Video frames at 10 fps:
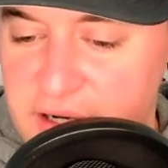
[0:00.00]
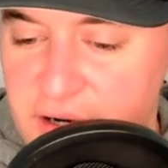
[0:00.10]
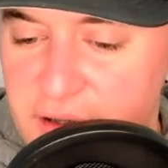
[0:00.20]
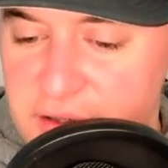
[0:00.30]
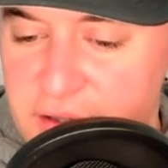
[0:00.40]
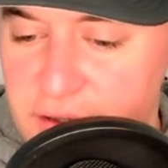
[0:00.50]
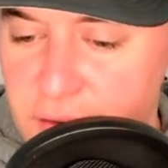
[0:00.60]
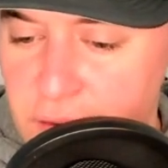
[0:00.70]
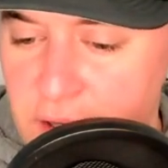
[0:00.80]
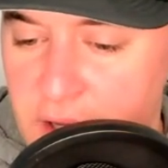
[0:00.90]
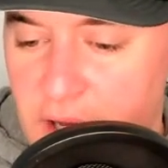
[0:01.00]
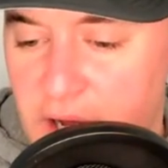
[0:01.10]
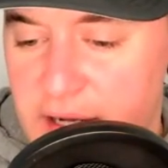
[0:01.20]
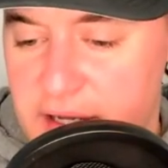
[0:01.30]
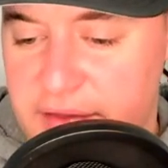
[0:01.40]
year or two?
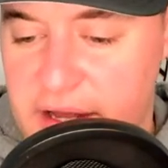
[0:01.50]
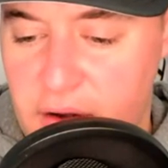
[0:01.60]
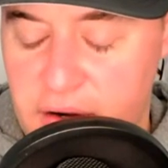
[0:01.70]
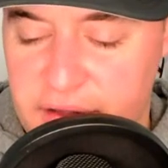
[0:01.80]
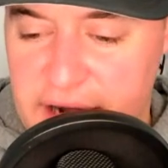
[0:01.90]
Can they go to the